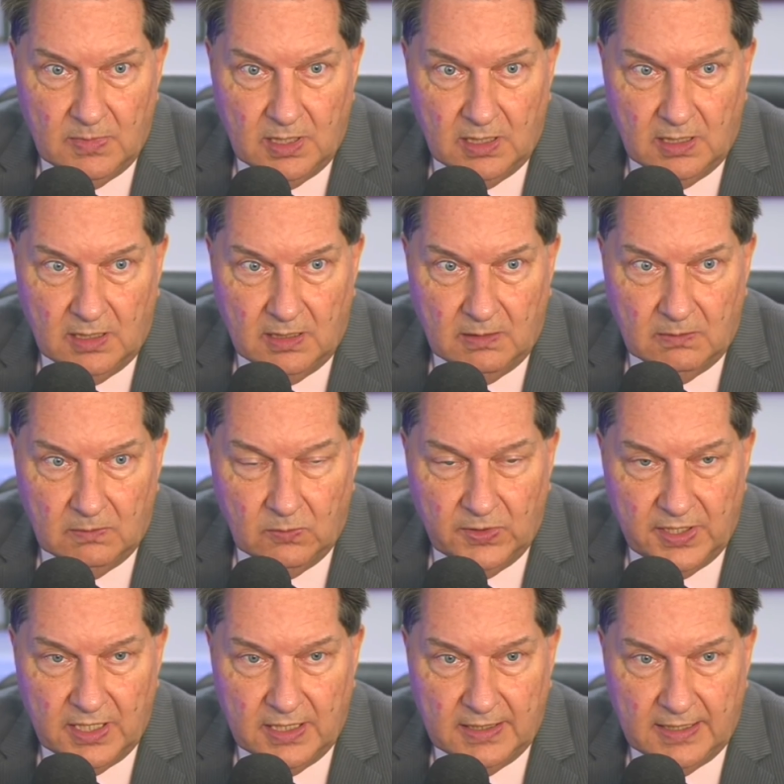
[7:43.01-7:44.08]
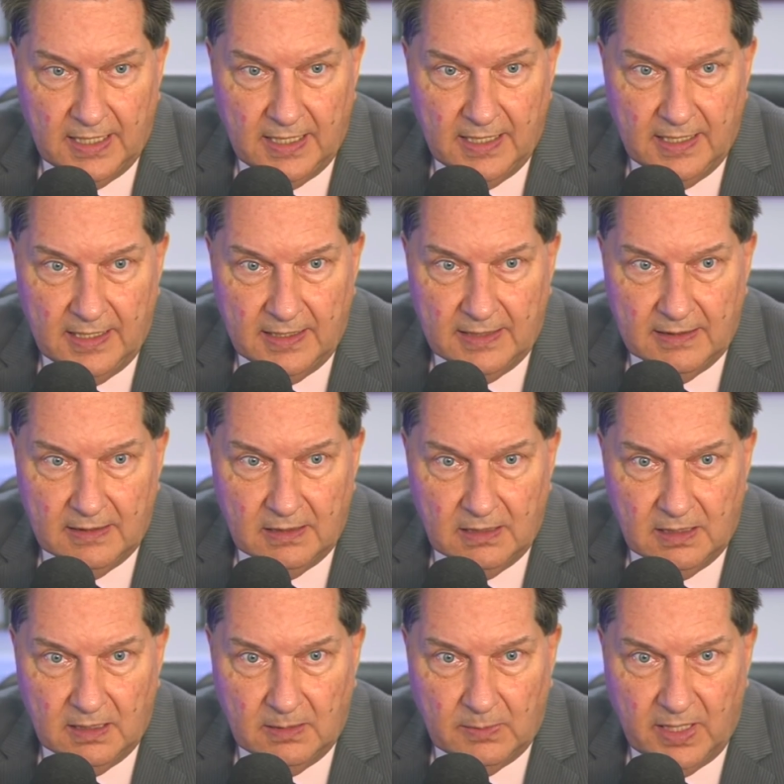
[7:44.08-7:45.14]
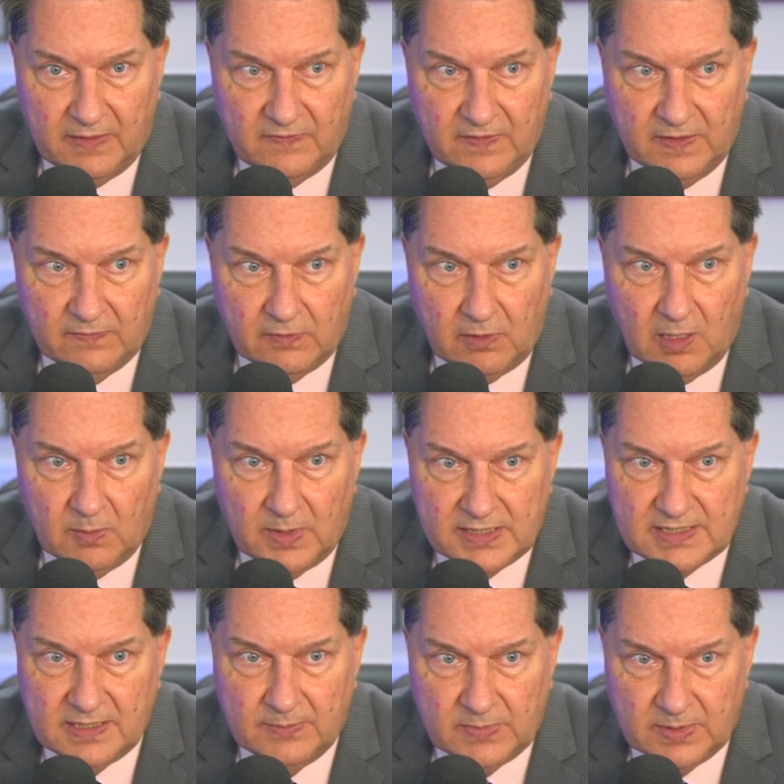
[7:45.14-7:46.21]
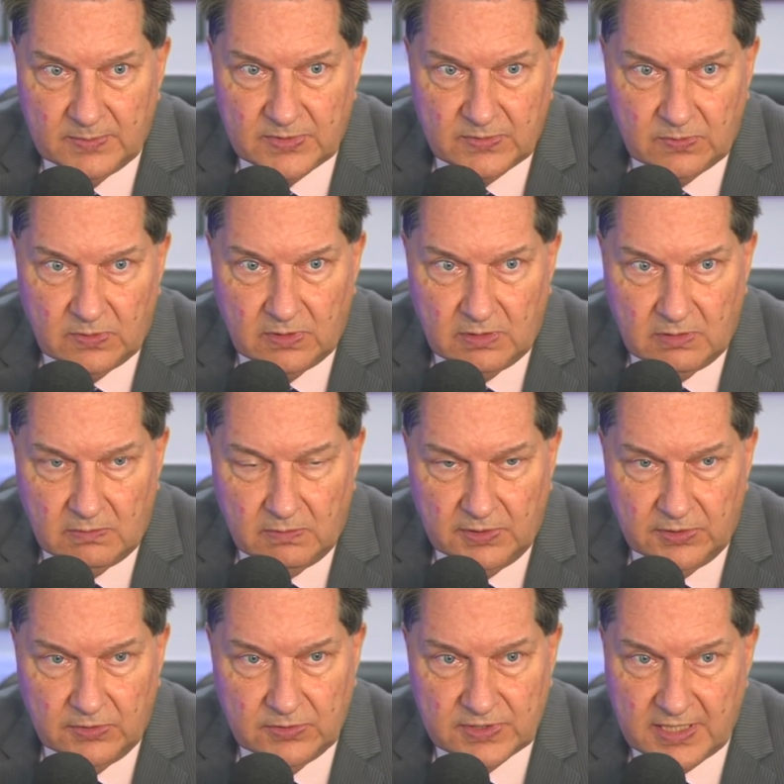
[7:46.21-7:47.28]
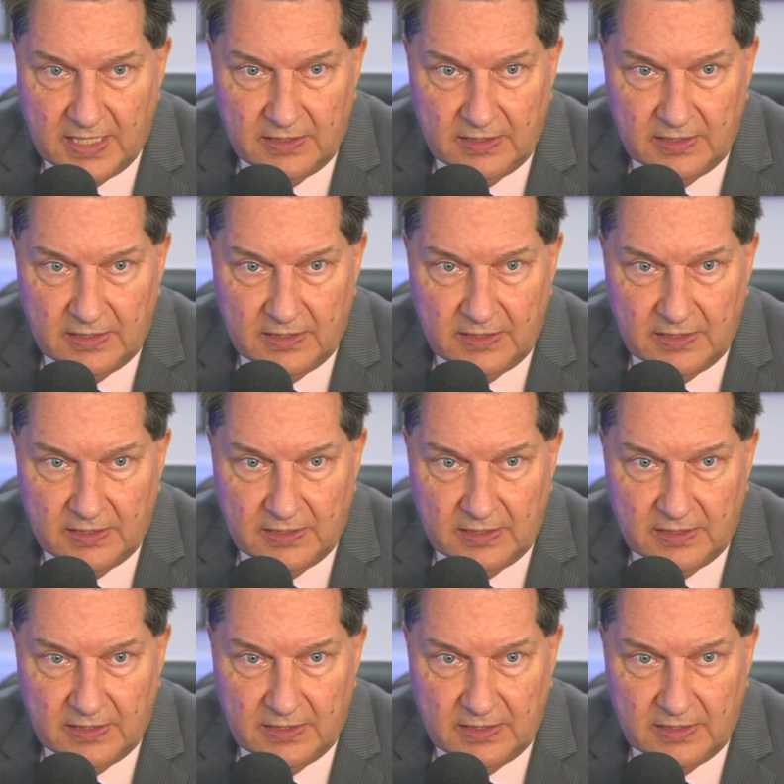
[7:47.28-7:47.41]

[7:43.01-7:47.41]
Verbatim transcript: Uh, within a day, uh, my fever and all my symptoms were reduced.